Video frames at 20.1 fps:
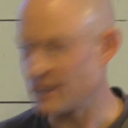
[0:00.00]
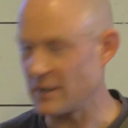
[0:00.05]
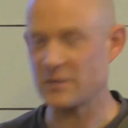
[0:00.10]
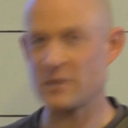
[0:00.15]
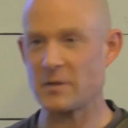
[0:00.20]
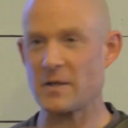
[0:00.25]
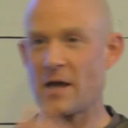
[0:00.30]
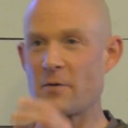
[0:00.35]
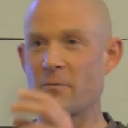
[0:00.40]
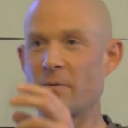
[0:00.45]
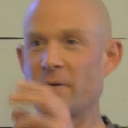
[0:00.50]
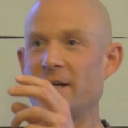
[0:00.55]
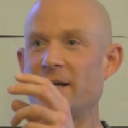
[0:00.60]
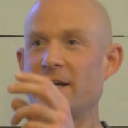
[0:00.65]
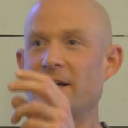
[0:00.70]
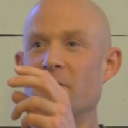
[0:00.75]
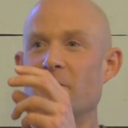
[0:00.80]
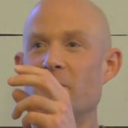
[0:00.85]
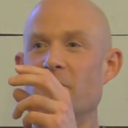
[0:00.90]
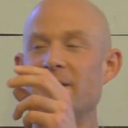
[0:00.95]
That's that
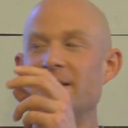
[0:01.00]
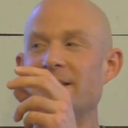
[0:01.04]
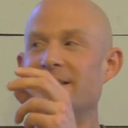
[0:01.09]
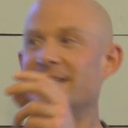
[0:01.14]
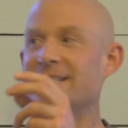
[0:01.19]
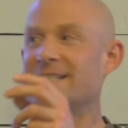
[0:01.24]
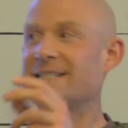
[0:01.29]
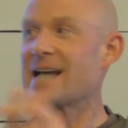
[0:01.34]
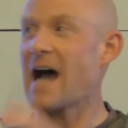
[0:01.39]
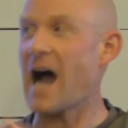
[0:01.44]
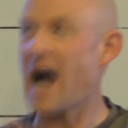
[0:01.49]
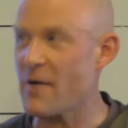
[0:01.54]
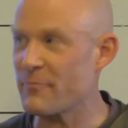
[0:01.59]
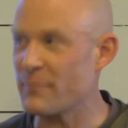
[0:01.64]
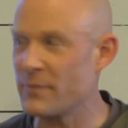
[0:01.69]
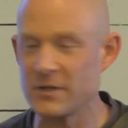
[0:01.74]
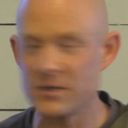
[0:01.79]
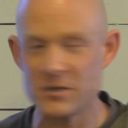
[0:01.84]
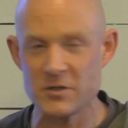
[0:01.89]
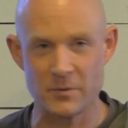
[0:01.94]
we
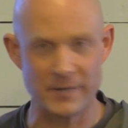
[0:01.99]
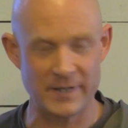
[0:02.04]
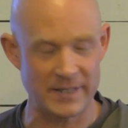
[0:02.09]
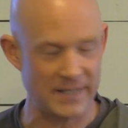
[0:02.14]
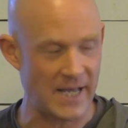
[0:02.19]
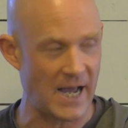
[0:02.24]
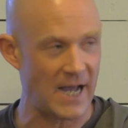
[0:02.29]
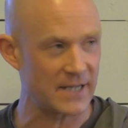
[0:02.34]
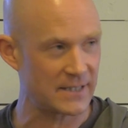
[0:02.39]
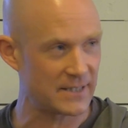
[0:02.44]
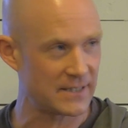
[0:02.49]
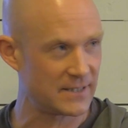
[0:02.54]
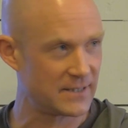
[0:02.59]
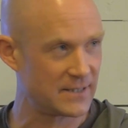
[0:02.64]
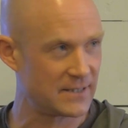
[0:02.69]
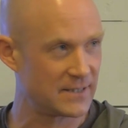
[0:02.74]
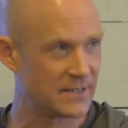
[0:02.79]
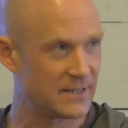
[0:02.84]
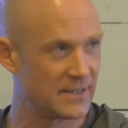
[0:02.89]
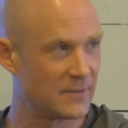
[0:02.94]
stop doing that.
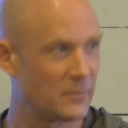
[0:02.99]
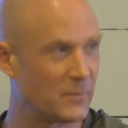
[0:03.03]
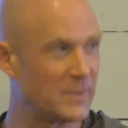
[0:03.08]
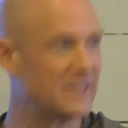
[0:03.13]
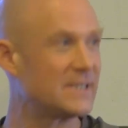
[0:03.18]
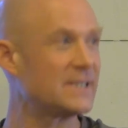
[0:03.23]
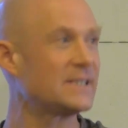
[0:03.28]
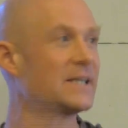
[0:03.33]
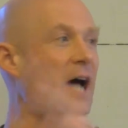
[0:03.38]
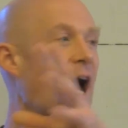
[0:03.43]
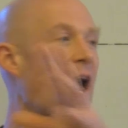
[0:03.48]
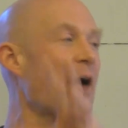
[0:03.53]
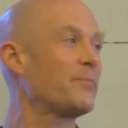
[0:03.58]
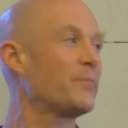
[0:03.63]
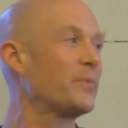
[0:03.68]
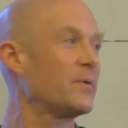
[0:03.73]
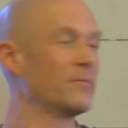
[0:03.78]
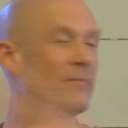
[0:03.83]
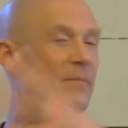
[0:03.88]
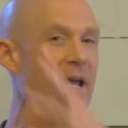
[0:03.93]
We
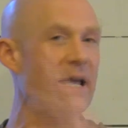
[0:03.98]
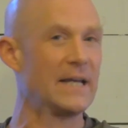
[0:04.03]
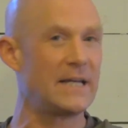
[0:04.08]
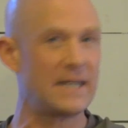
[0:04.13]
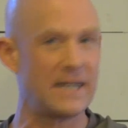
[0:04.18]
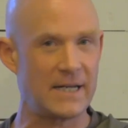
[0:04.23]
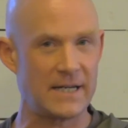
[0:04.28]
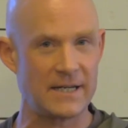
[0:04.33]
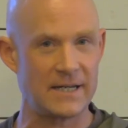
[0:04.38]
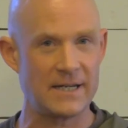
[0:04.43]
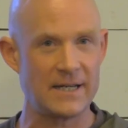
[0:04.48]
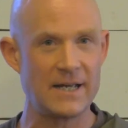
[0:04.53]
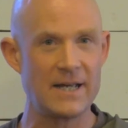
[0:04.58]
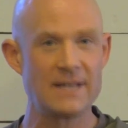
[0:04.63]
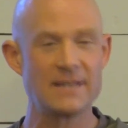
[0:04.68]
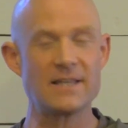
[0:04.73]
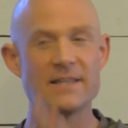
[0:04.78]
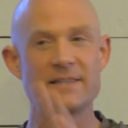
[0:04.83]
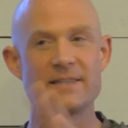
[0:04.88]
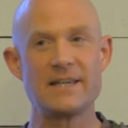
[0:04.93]
stop making
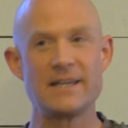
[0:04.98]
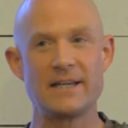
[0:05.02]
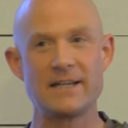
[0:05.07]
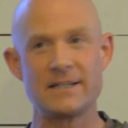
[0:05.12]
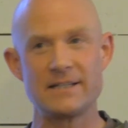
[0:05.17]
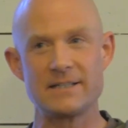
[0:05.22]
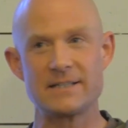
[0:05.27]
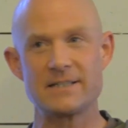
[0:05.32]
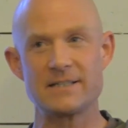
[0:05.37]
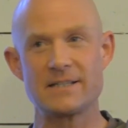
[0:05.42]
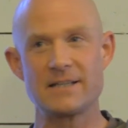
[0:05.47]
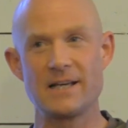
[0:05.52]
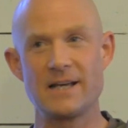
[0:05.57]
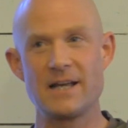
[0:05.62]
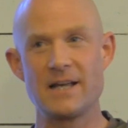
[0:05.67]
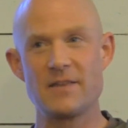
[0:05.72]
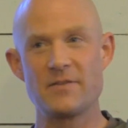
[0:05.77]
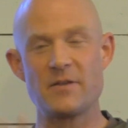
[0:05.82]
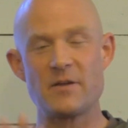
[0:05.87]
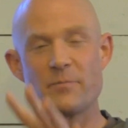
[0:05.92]
the things
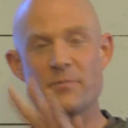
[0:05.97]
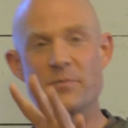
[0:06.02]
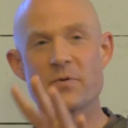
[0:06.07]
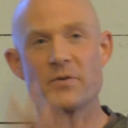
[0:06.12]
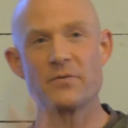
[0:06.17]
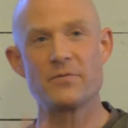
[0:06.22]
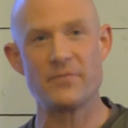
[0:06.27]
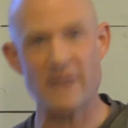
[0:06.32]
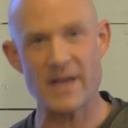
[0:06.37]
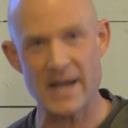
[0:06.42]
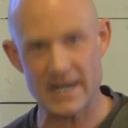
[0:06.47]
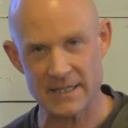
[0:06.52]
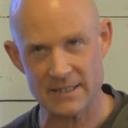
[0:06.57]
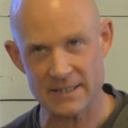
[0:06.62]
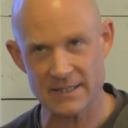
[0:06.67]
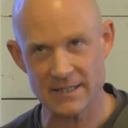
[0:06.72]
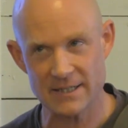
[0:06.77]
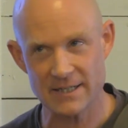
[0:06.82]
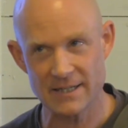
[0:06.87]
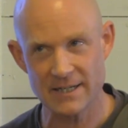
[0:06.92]
that
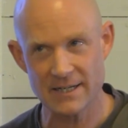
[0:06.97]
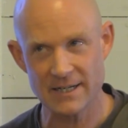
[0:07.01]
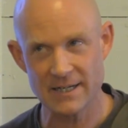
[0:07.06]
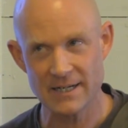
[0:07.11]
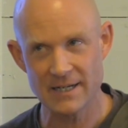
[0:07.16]
prevent